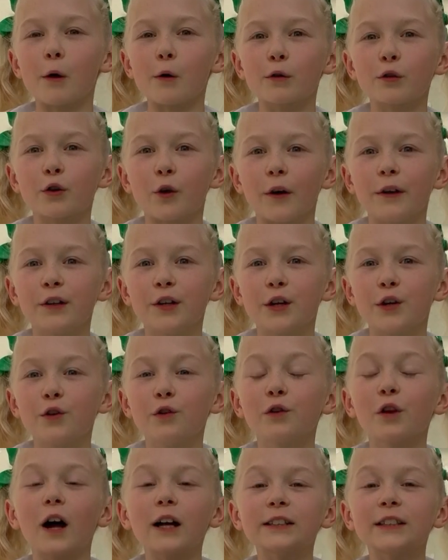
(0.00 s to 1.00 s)
we're going to
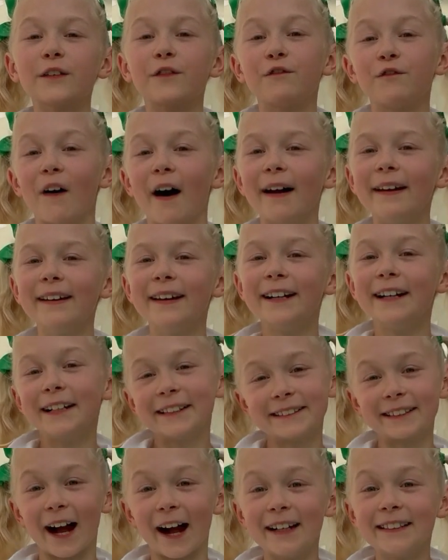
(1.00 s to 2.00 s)
do lots of fun
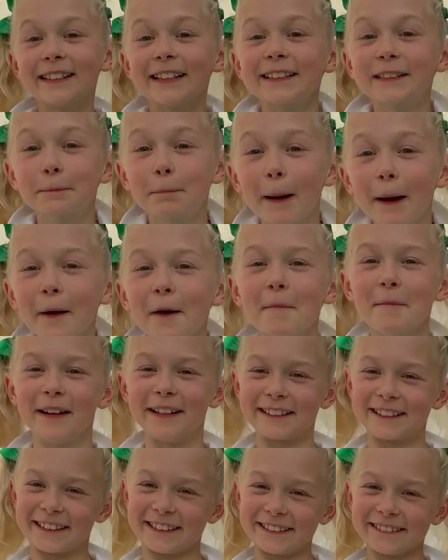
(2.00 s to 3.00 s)
science
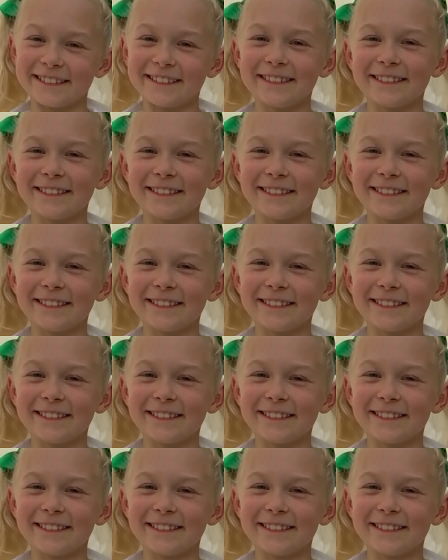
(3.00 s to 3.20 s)
experiments.